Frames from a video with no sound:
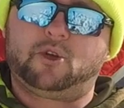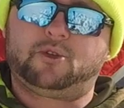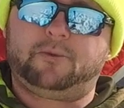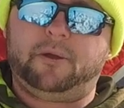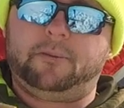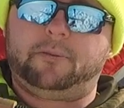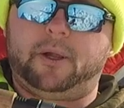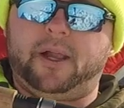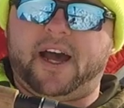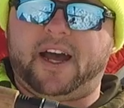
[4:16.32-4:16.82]

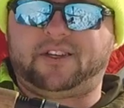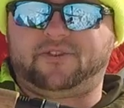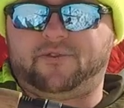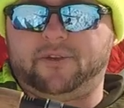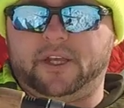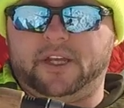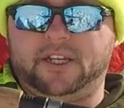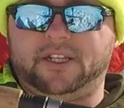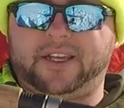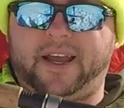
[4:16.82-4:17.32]
people ask for
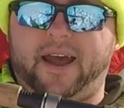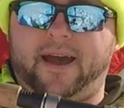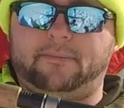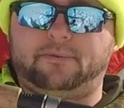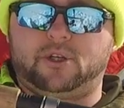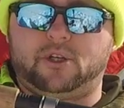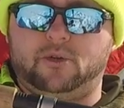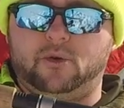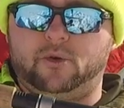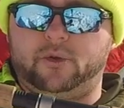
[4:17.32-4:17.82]
these?
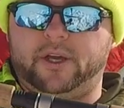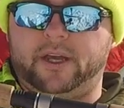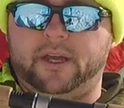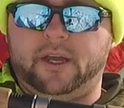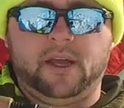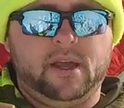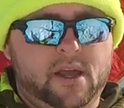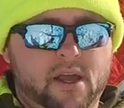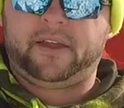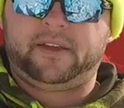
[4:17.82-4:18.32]
Absolutely.
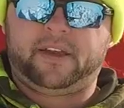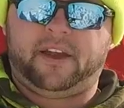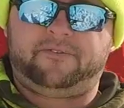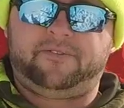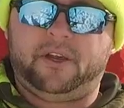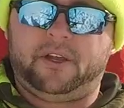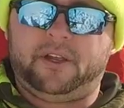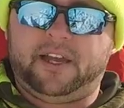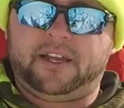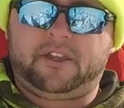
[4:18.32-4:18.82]
I
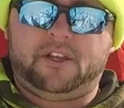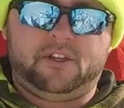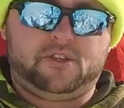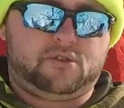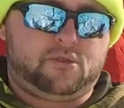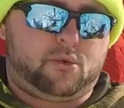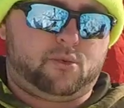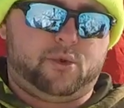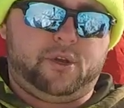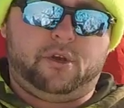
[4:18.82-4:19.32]
feel like these are
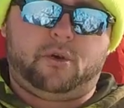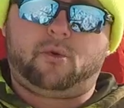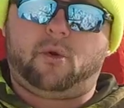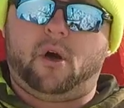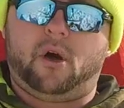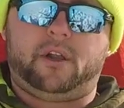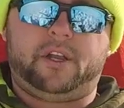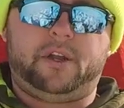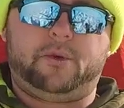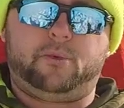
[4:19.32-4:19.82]
a real
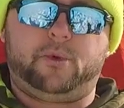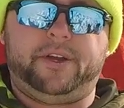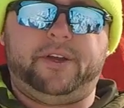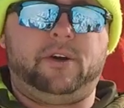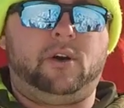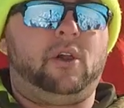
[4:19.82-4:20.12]
quality reel.